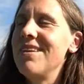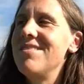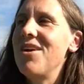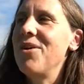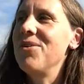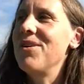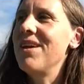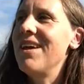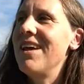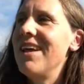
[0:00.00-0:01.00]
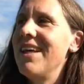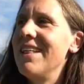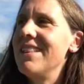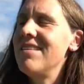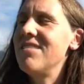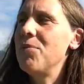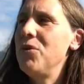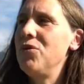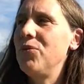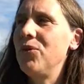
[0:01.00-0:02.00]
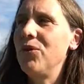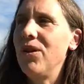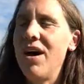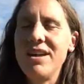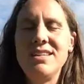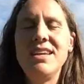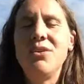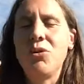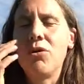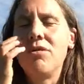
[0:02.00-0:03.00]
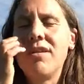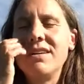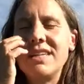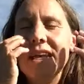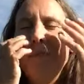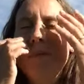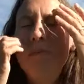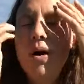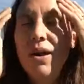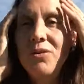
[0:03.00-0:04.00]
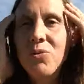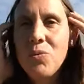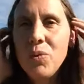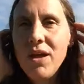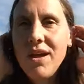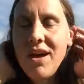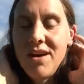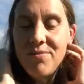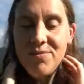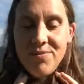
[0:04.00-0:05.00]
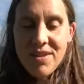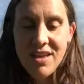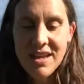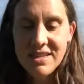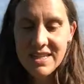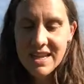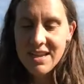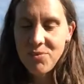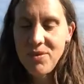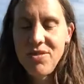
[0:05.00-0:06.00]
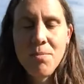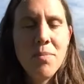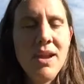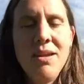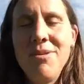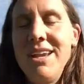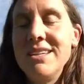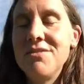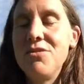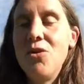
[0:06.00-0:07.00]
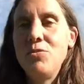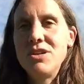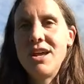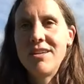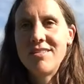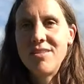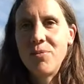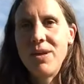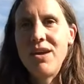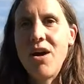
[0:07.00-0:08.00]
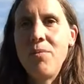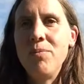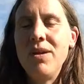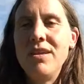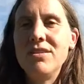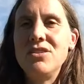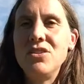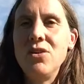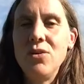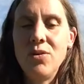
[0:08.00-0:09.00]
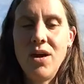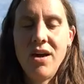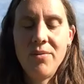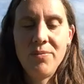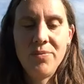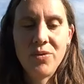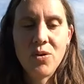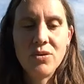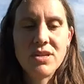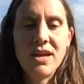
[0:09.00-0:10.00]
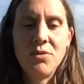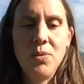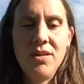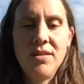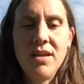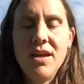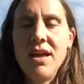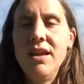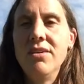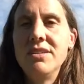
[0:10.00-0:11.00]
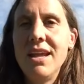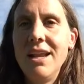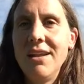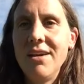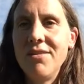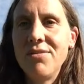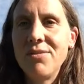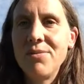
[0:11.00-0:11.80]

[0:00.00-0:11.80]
So this is a beautiful idea or concept to keep in mind when we're dealing with the many, many different objects that we come into contact with in our daily life.